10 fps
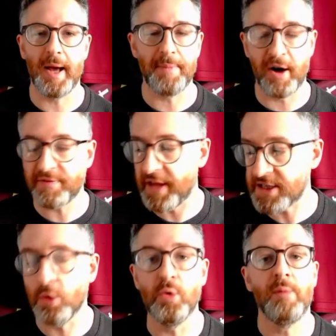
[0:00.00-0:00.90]
that, but I've,
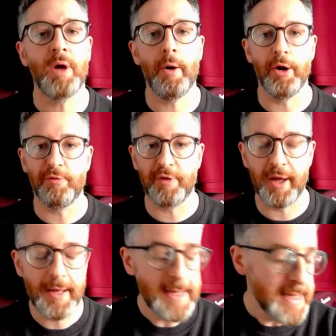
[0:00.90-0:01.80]
that's all I'm going off here.